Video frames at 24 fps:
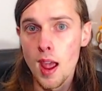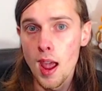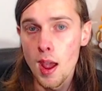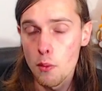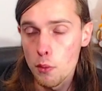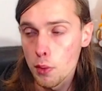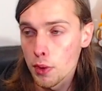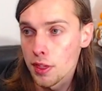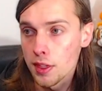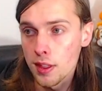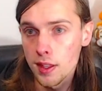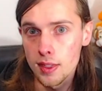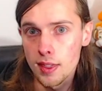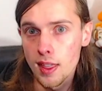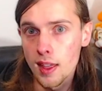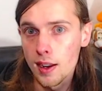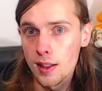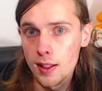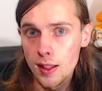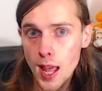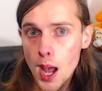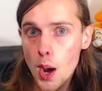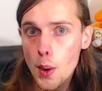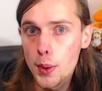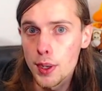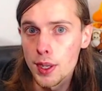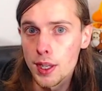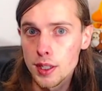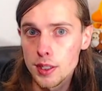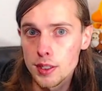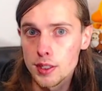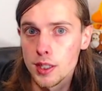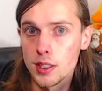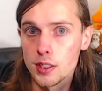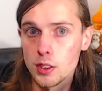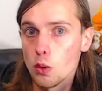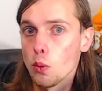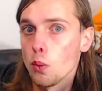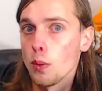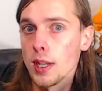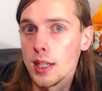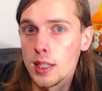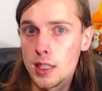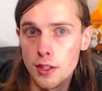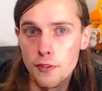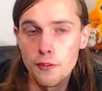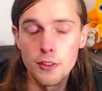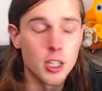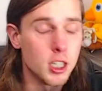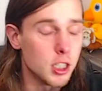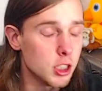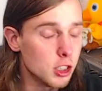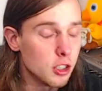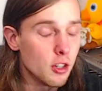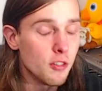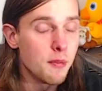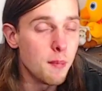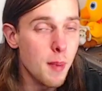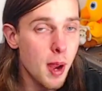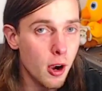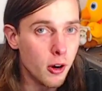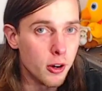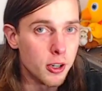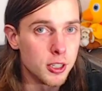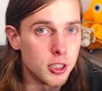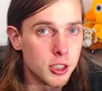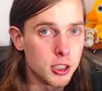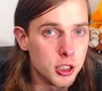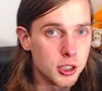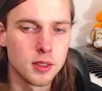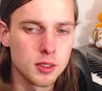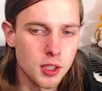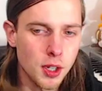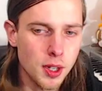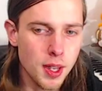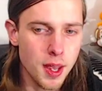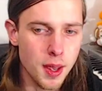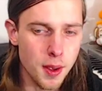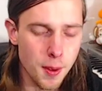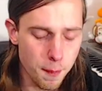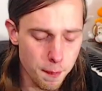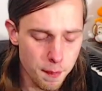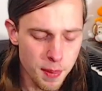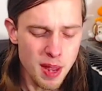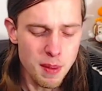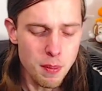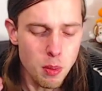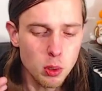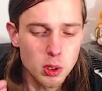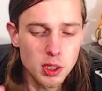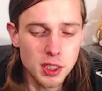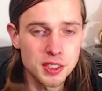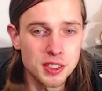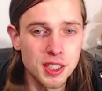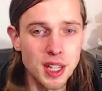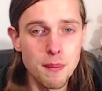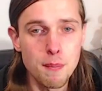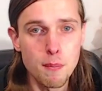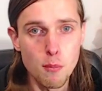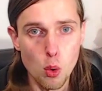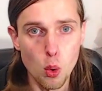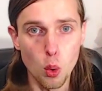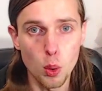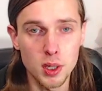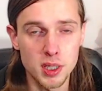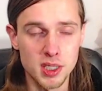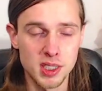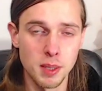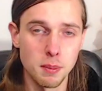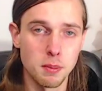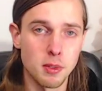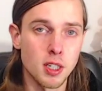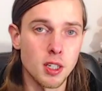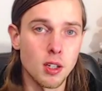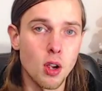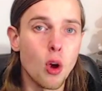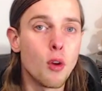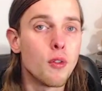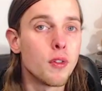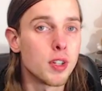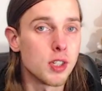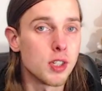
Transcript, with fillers: and would think that allowing it is a redefinition of marriage. So yeah, people just get more accepting over